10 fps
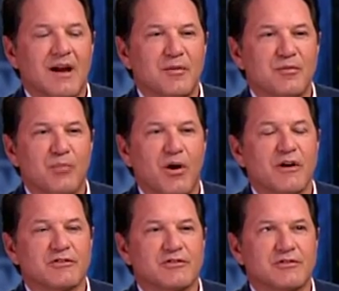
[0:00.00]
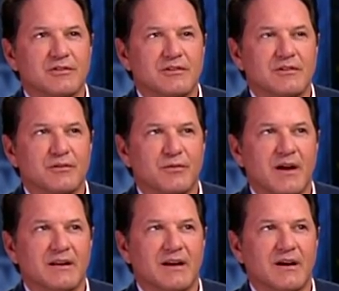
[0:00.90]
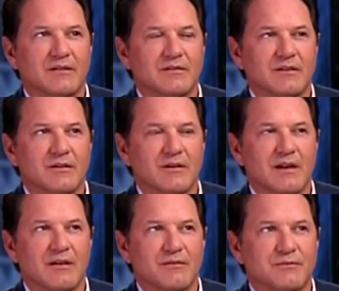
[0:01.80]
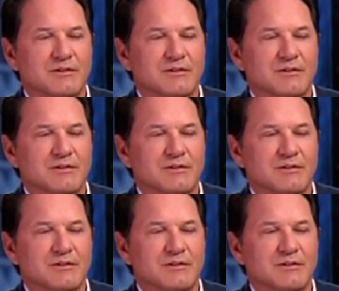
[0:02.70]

I mean, March, you find out you have